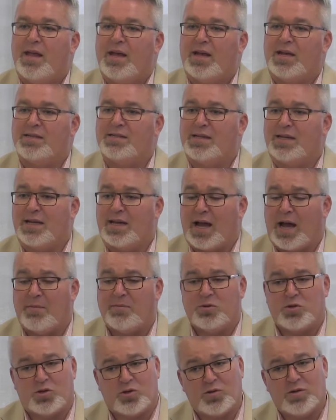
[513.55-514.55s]
because
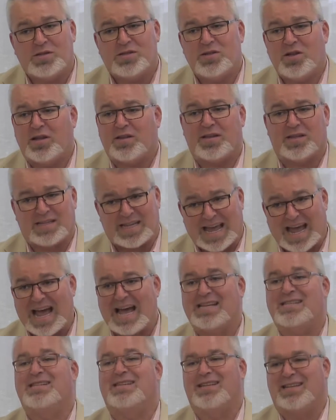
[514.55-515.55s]
I'm sure it's not the
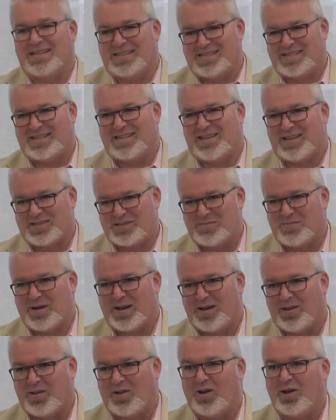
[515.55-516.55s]
task list that's a
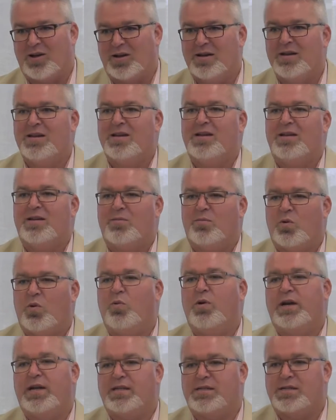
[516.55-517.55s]
mile long, but
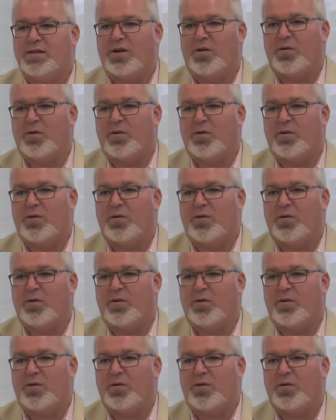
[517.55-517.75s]
what gets you